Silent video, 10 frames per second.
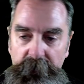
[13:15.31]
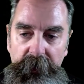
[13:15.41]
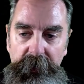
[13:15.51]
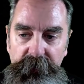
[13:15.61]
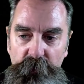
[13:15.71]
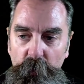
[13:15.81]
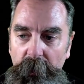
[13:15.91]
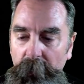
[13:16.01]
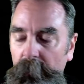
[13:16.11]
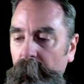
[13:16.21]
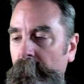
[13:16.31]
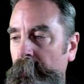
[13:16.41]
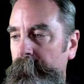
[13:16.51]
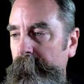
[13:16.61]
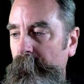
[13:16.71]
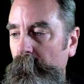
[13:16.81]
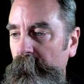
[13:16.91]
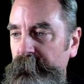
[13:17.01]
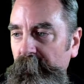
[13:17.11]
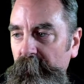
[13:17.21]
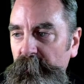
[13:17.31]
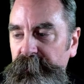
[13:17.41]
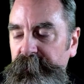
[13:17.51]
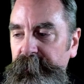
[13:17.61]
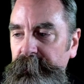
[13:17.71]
as well that are available to you.